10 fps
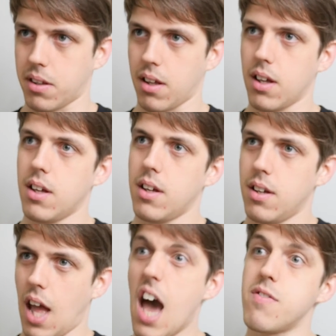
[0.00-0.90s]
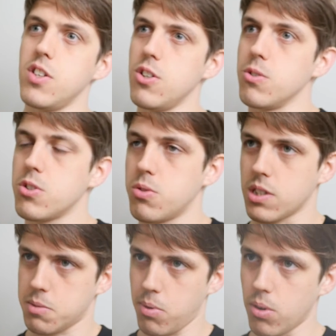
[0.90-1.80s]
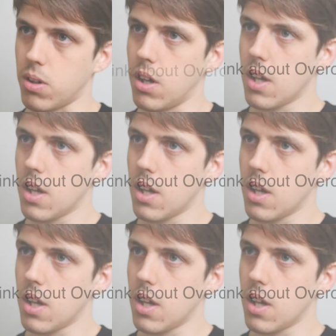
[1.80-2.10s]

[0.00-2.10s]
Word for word: other avenues to explore.